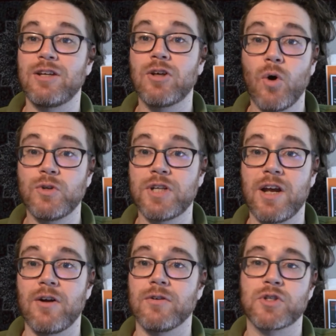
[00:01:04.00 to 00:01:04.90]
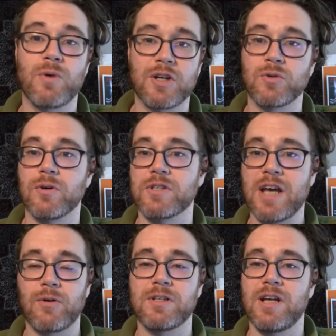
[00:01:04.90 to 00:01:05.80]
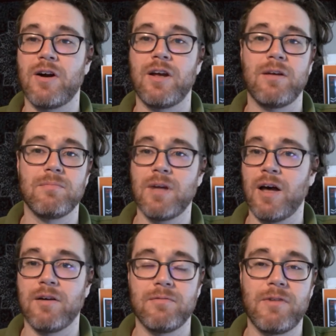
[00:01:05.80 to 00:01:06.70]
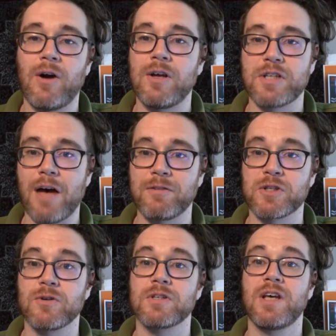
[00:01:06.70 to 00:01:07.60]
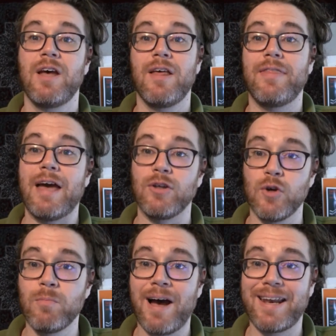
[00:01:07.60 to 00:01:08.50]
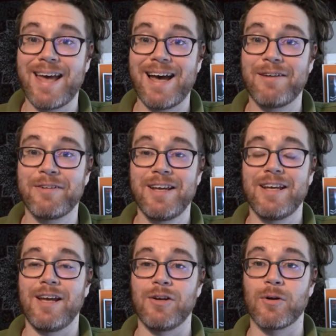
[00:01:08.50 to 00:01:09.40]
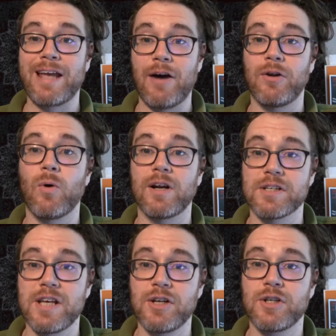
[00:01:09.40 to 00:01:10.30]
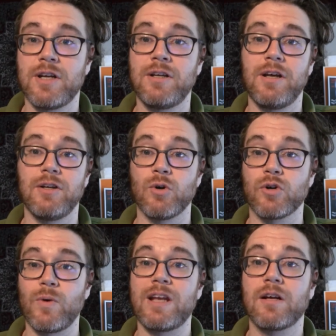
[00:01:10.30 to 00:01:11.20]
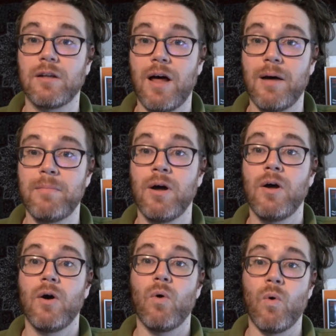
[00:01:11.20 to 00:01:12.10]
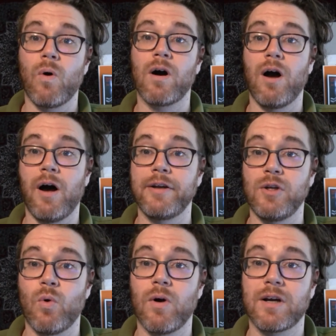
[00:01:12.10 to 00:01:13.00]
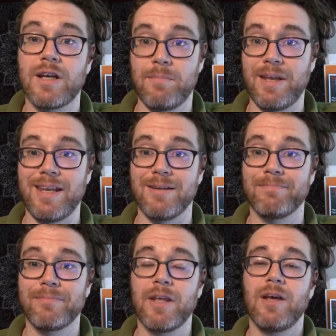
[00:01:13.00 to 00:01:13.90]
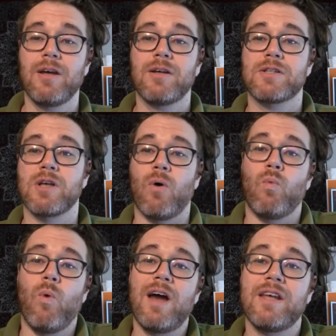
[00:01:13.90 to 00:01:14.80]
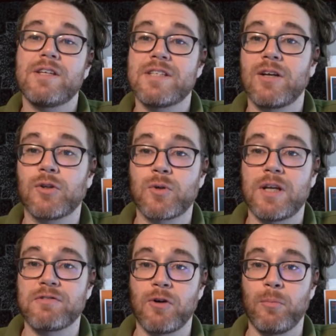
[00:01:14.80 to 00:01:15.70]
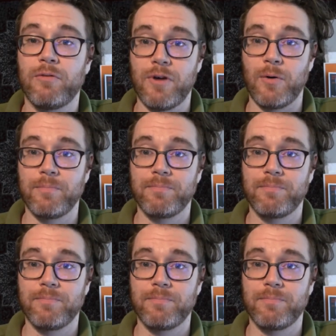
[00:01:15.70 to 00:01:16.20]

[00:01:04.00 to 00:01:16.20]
co-chairs, treasurer, secretary, various officers that you might have in your county organization, in your Green Club, or on your committee. So what is single transferable vote?